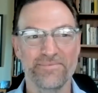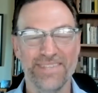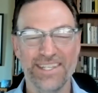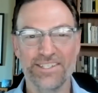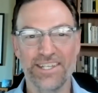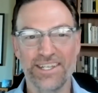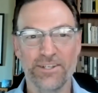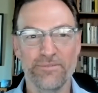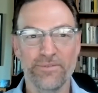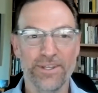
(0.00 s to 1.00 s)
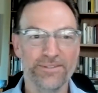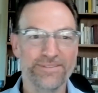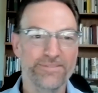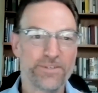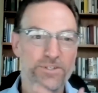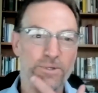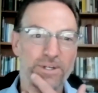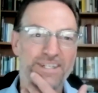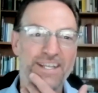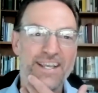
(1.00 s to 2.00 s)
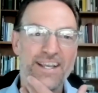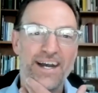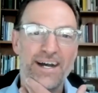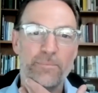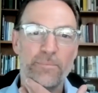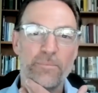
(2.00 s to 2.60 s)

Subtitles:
That's good for you, for sure. I